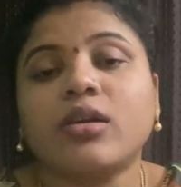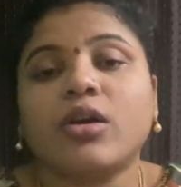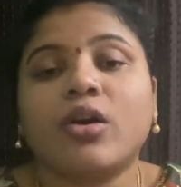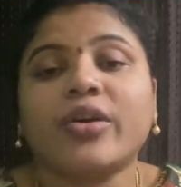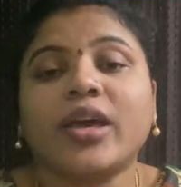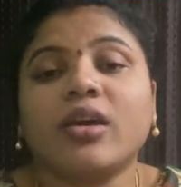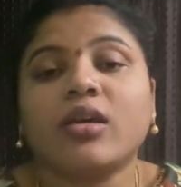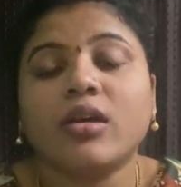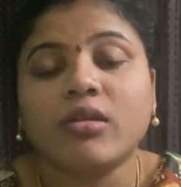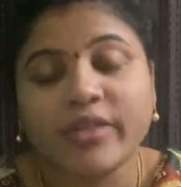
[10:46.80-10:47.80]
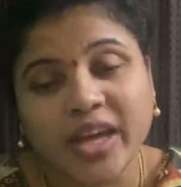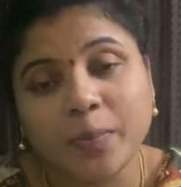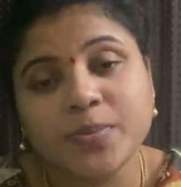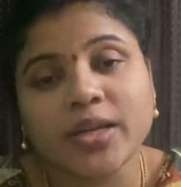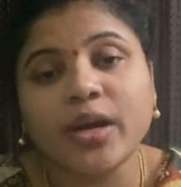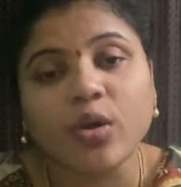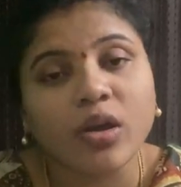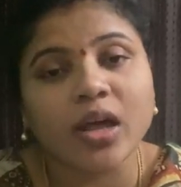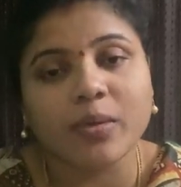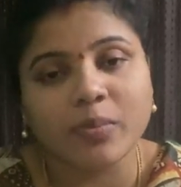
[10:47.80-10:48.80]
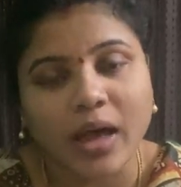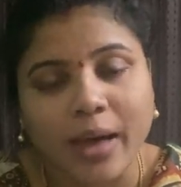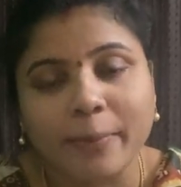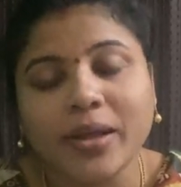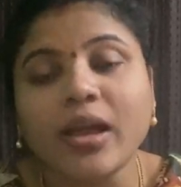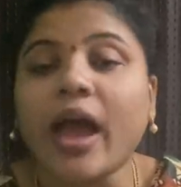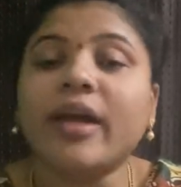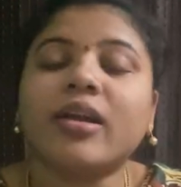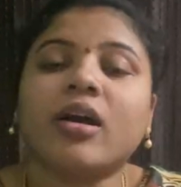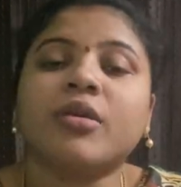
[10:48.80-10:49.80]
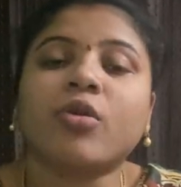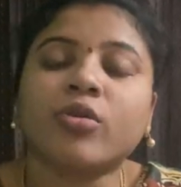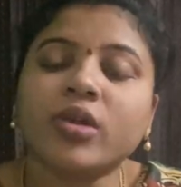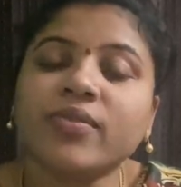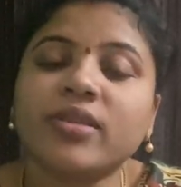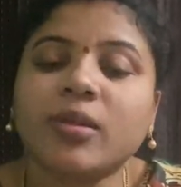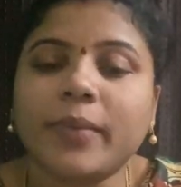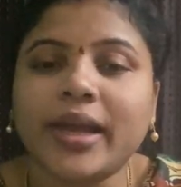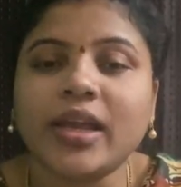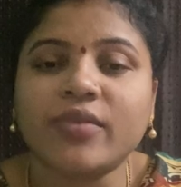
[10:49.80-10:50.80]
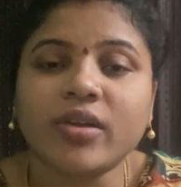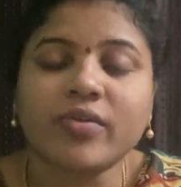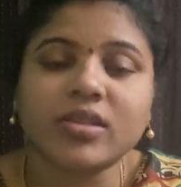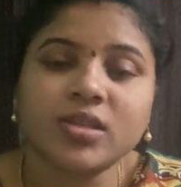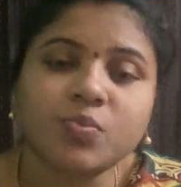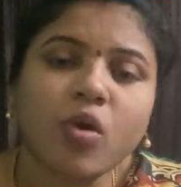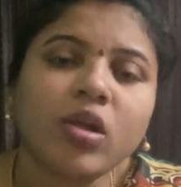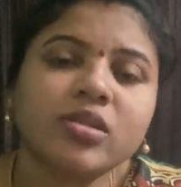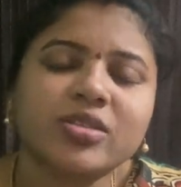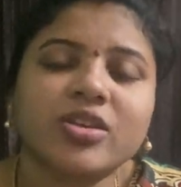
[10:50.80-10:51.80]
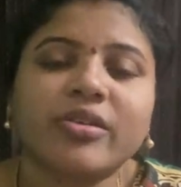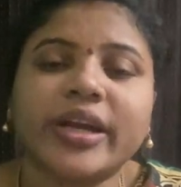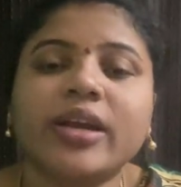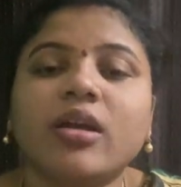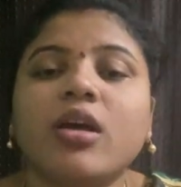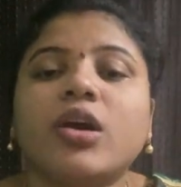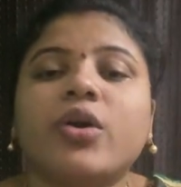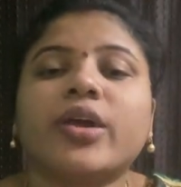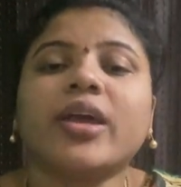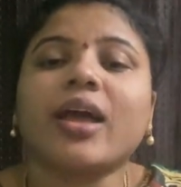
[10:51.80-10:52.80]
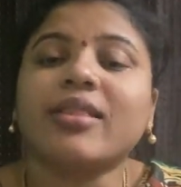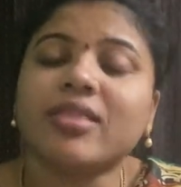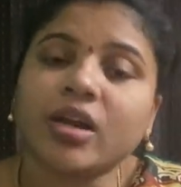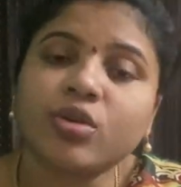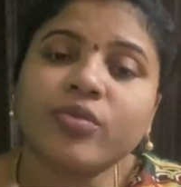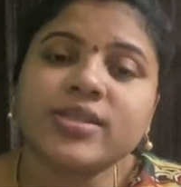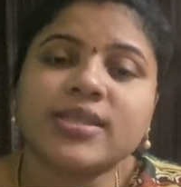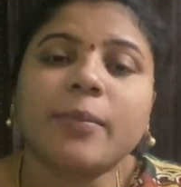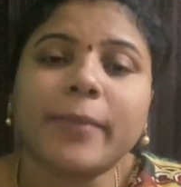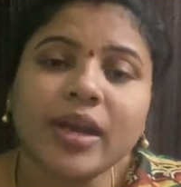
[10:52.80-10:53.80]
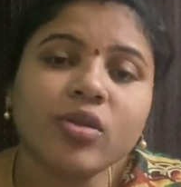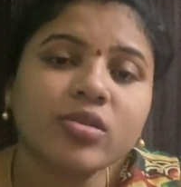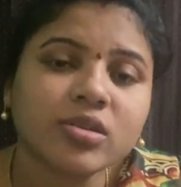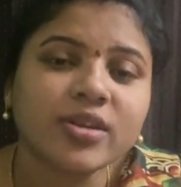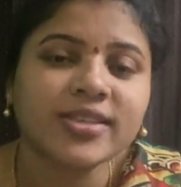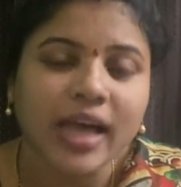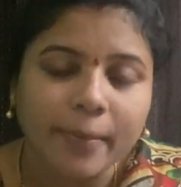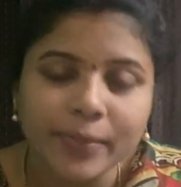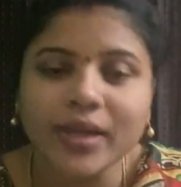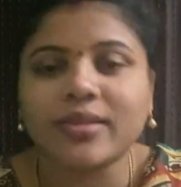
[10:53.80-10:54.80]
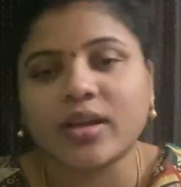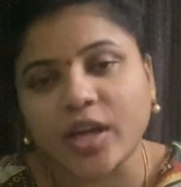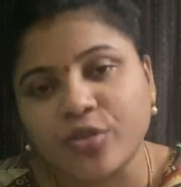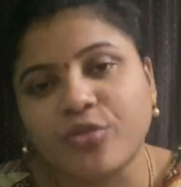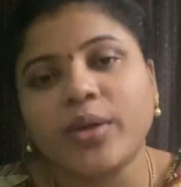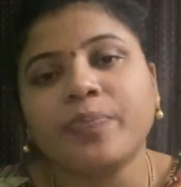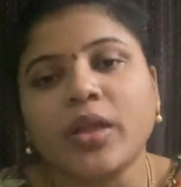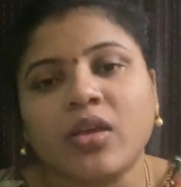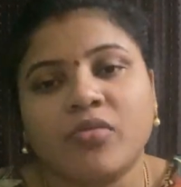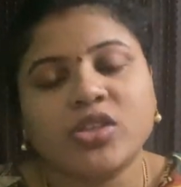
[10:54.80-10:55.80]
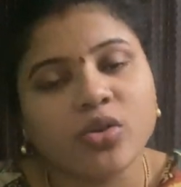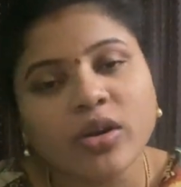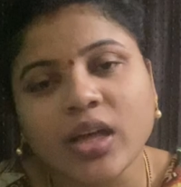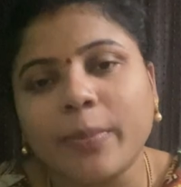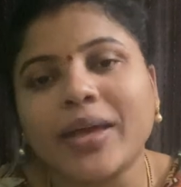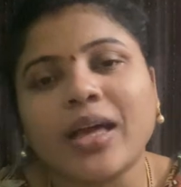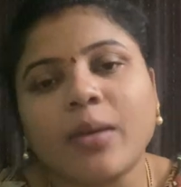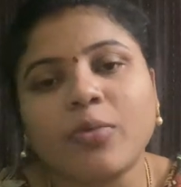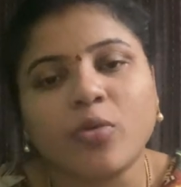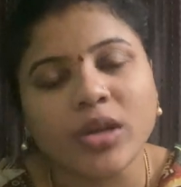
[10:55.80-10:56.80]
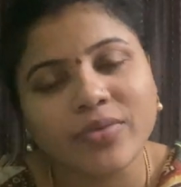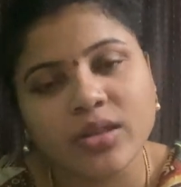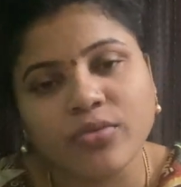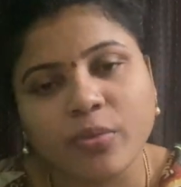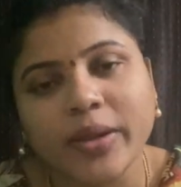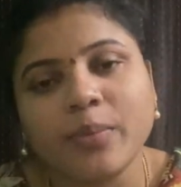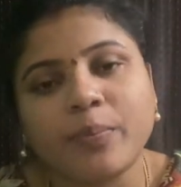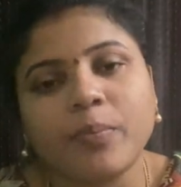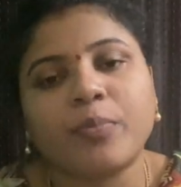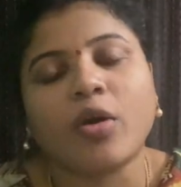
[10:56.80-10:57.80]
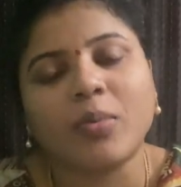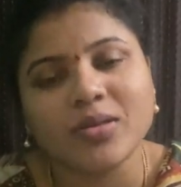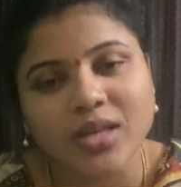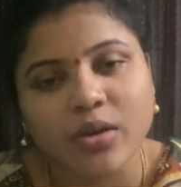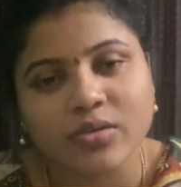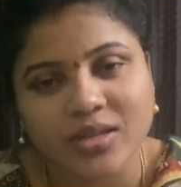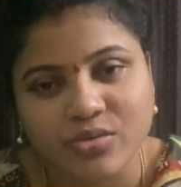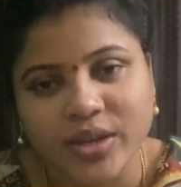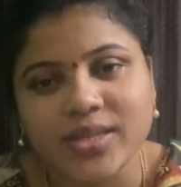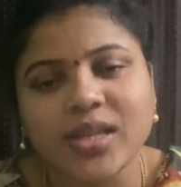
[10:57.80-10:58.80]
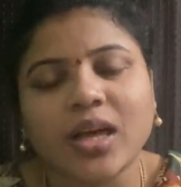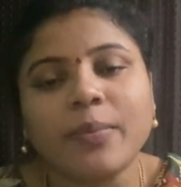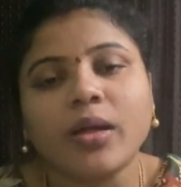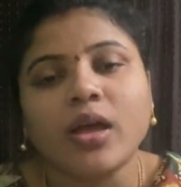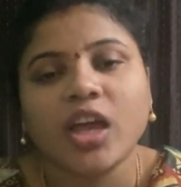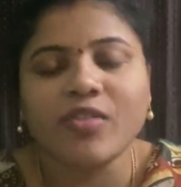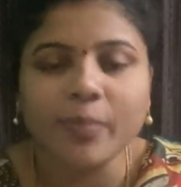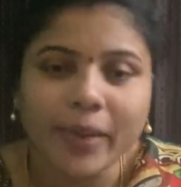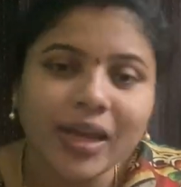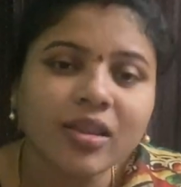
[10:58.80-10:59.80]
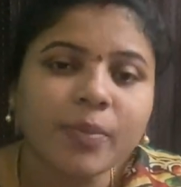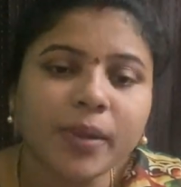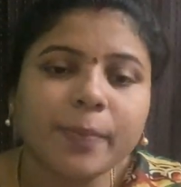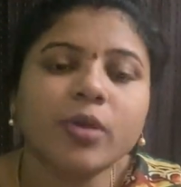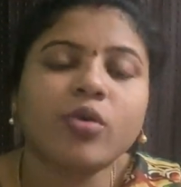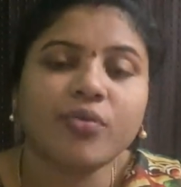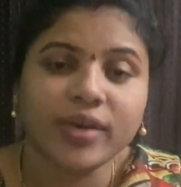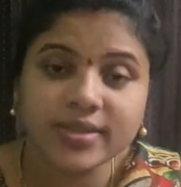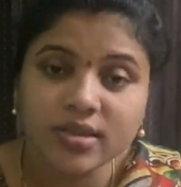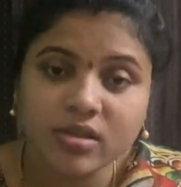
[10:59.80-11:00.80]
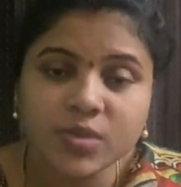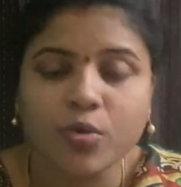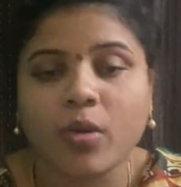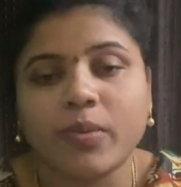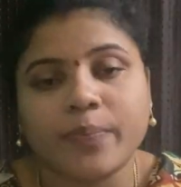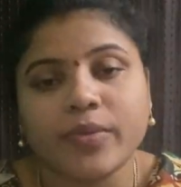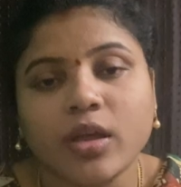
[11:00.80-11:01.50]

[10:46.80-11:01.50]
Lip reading: okay, rapes and all are happening, and not only with the male, even with the small children, okay, and that too with some men also is happening in the country, which are not coming up. Only with the women problems are just raising up. Even men are the people who are facing this problem.